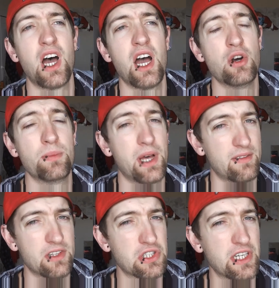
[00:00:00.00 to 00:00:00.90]
I hope
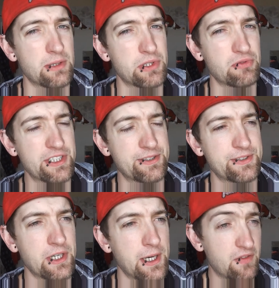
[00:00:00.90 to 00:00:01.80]
that vlog helped you,
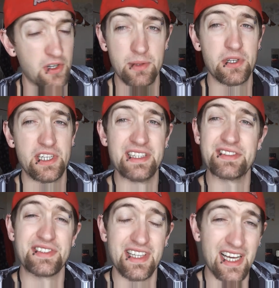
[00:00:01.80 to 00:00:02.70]
Reese. For anybody
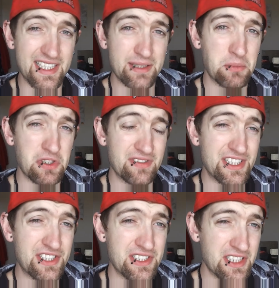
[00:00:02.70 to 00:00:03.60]
else who's lacking in
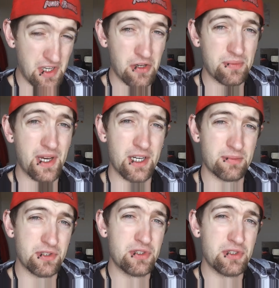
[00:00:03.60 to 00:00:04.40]
motivation, I hope that helped you